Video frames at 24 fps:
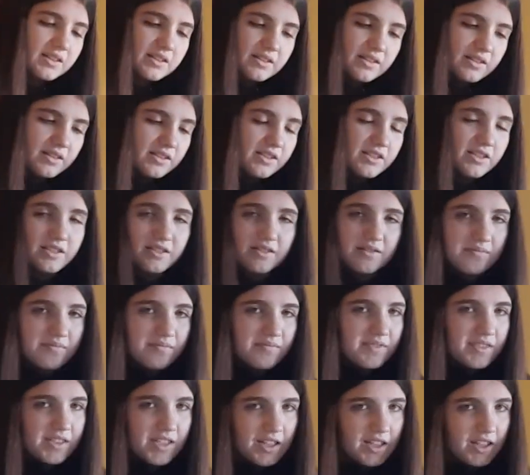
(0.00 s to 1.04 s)
It's just
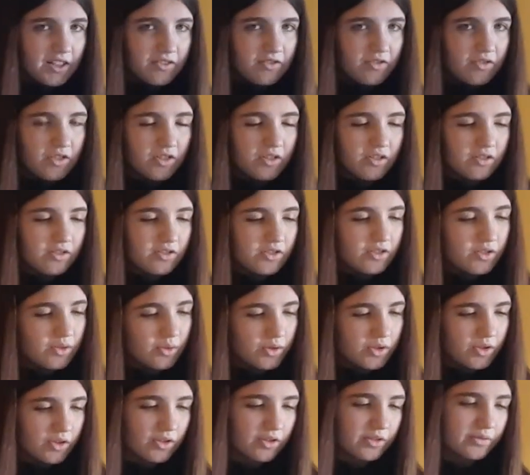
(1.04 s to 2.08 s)
she lived for too
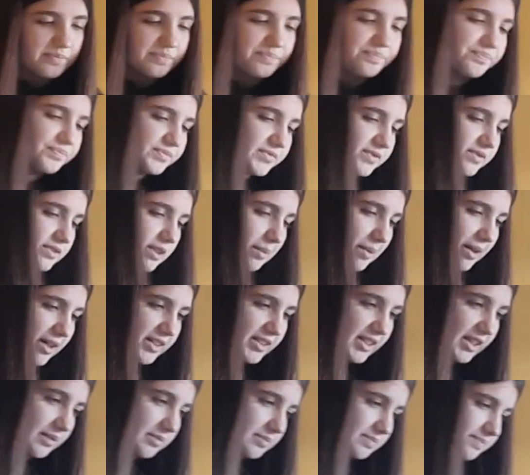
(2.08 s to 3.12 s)
short amount of
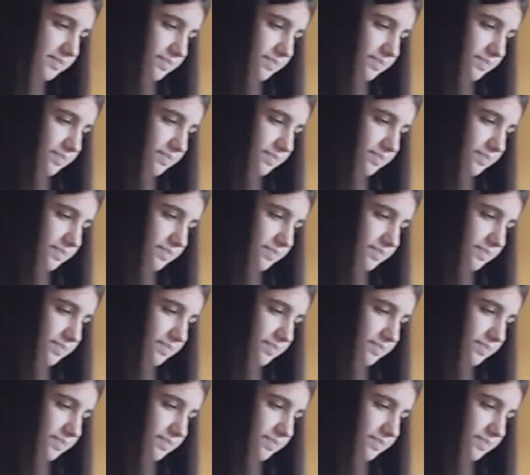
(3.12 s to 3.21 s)
time.